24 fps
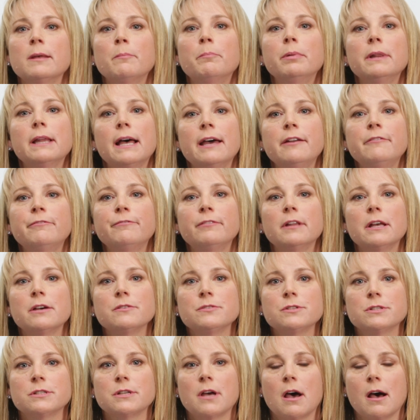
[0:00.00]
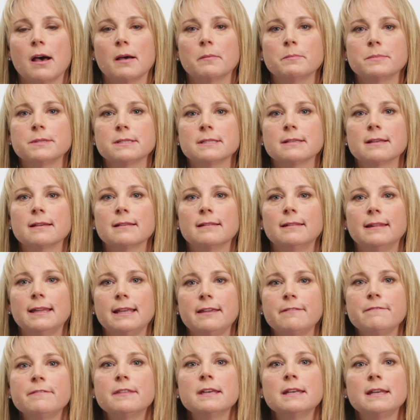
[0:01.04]
the blood flow stops,
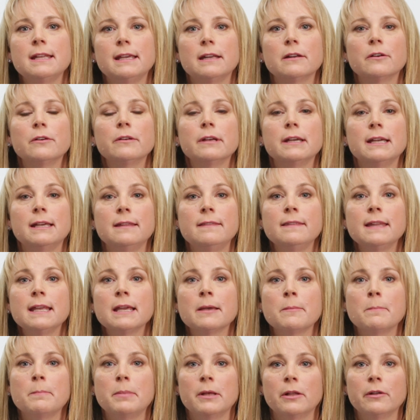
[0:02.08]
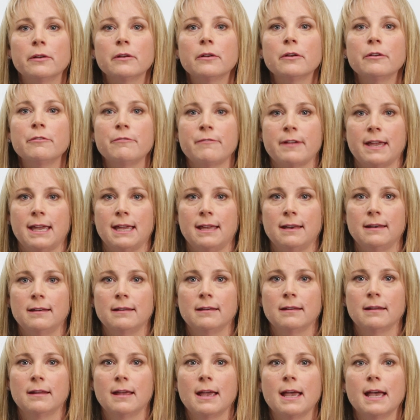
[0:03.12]
leave the needle in the umbilical vein
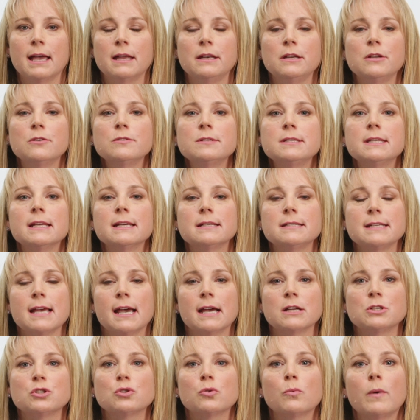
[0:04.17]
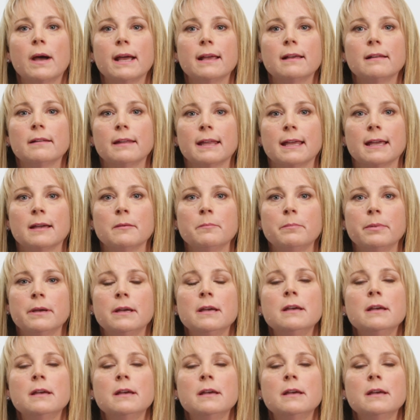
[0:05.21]
and use the attached white clamp